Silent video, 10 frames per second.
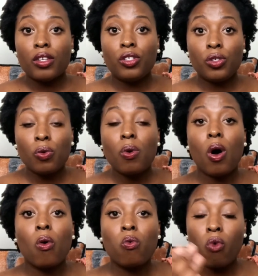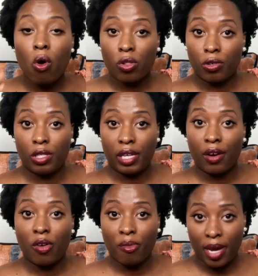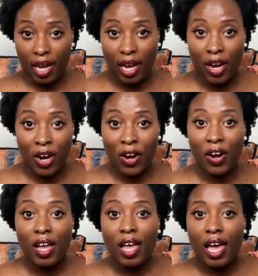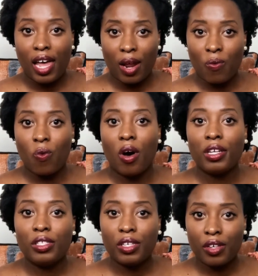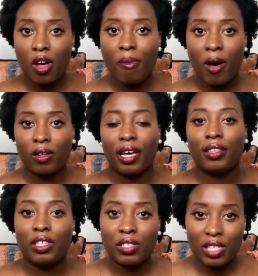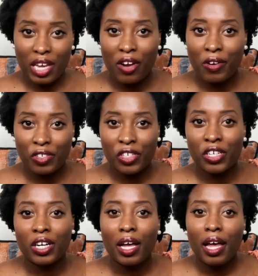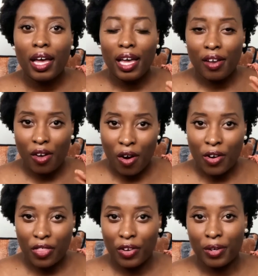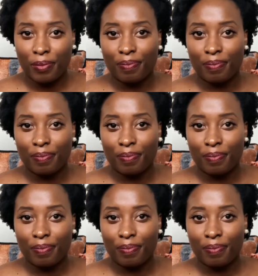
Do a roller set on my hair, and I want it to come out like this character in Arthur.